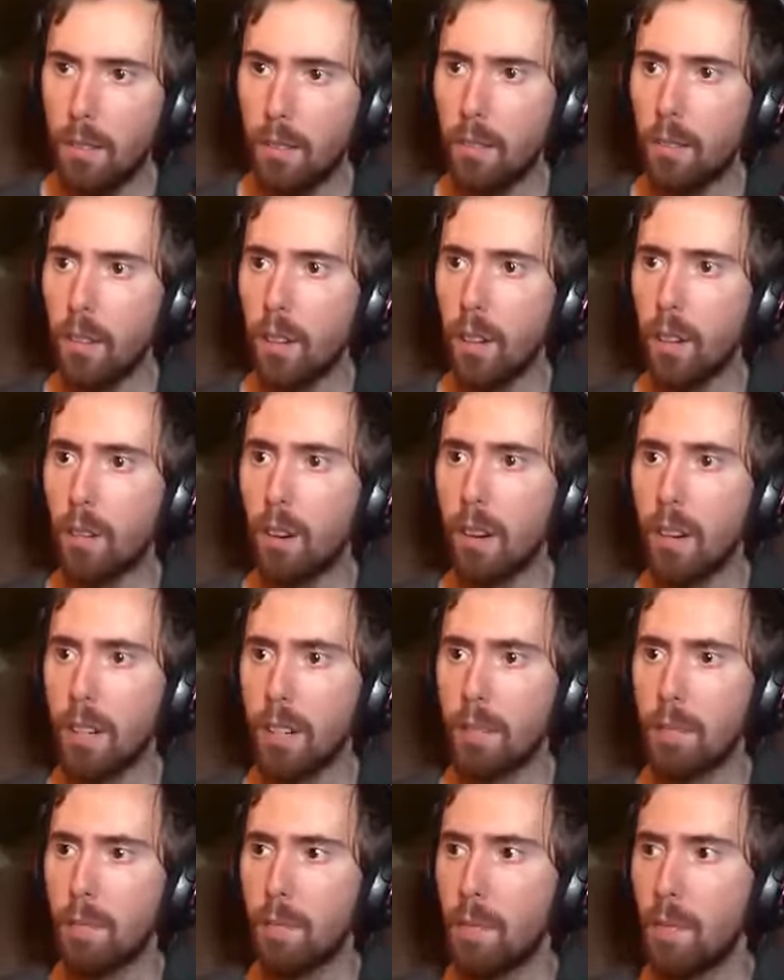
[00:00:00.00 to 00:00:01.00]

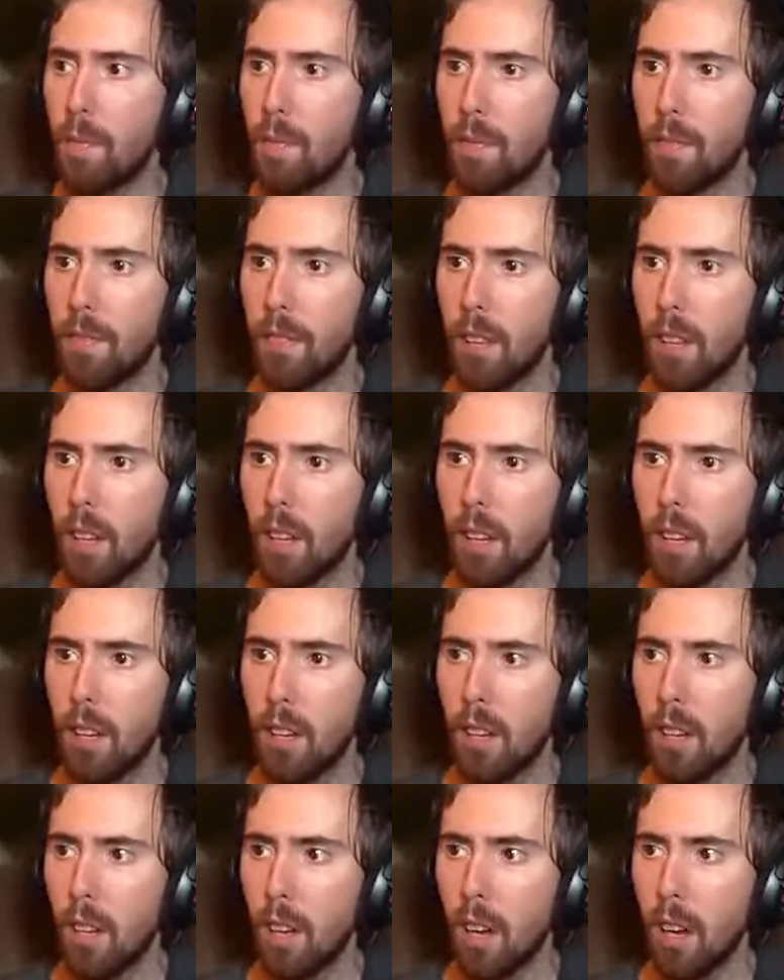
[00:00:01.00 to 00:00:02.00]

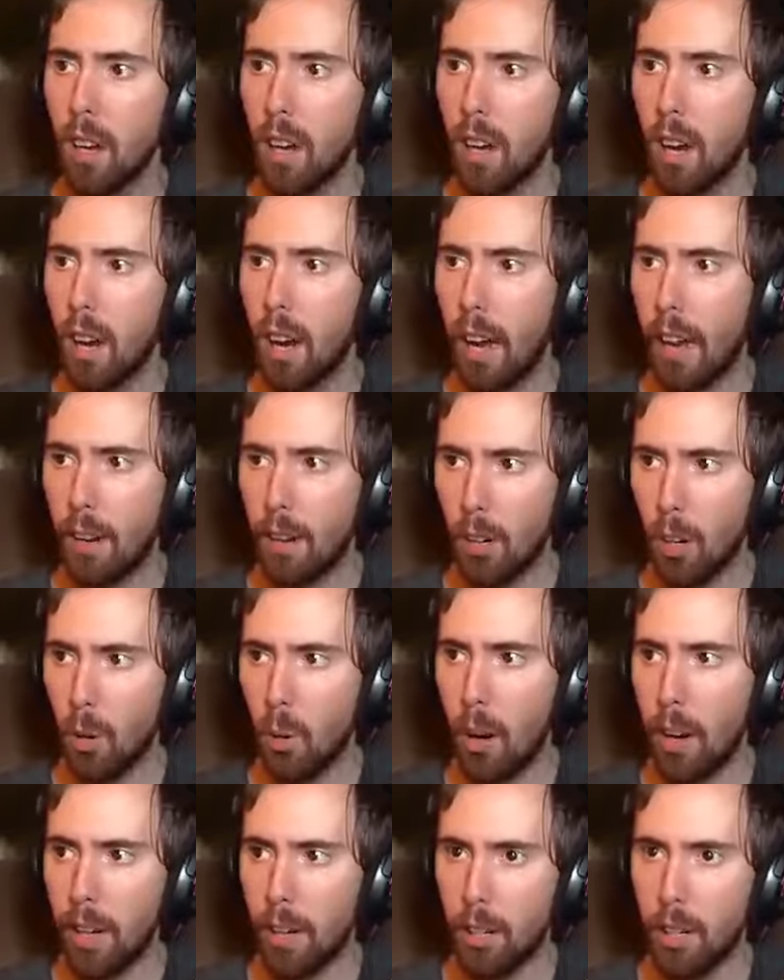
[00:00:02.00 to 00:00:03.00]
Alrighty. Uh, I don't know
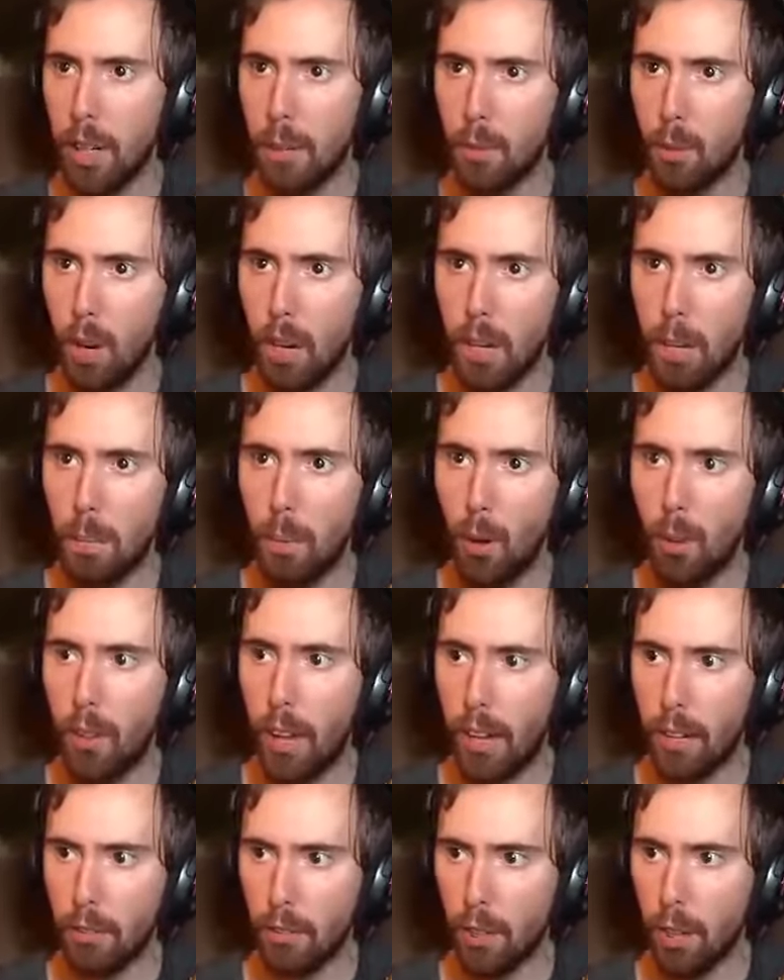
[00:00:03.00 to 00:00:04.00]
why you keep trying to pull
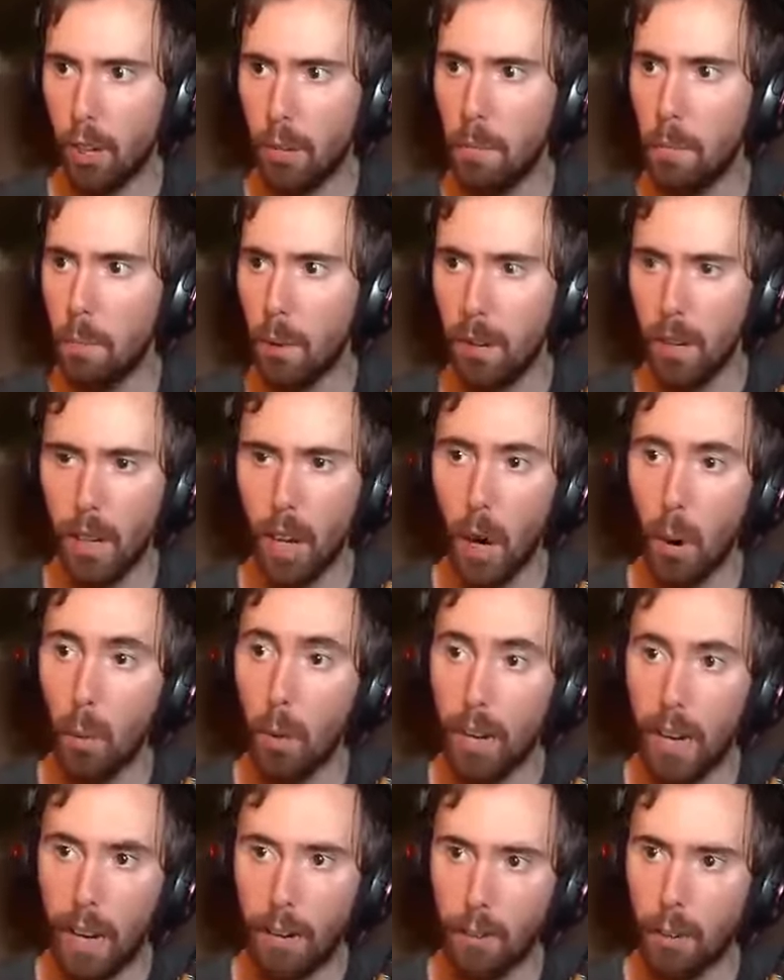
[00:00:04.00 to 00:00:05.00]
that zone, but uh,
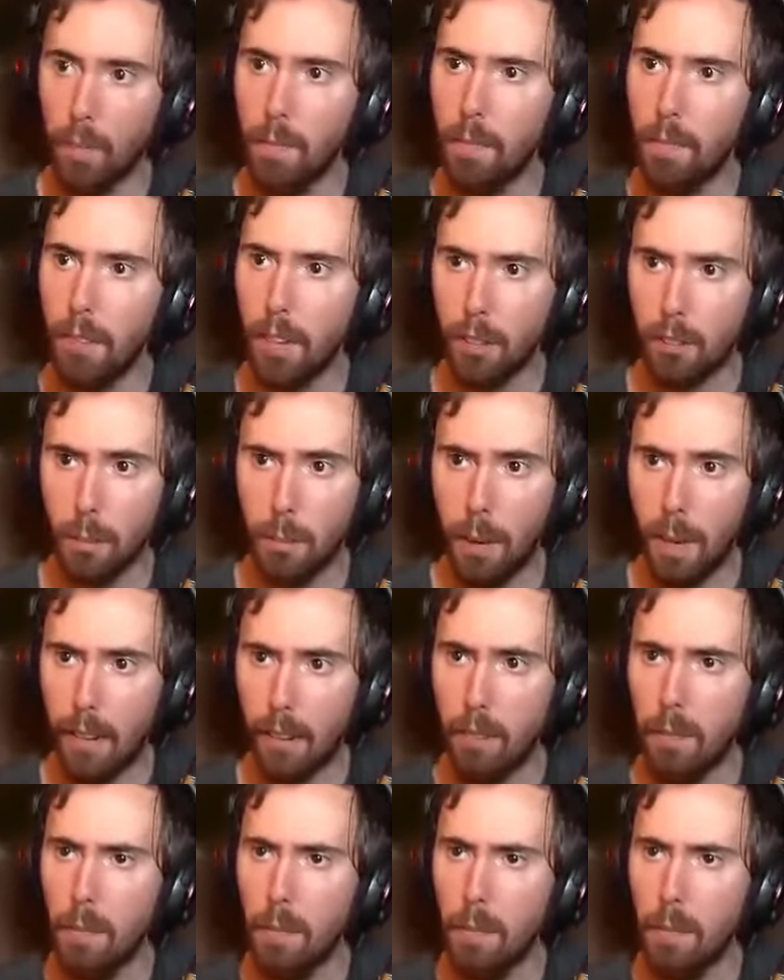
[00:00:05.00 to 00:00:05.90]
whatever. Doesn't matter.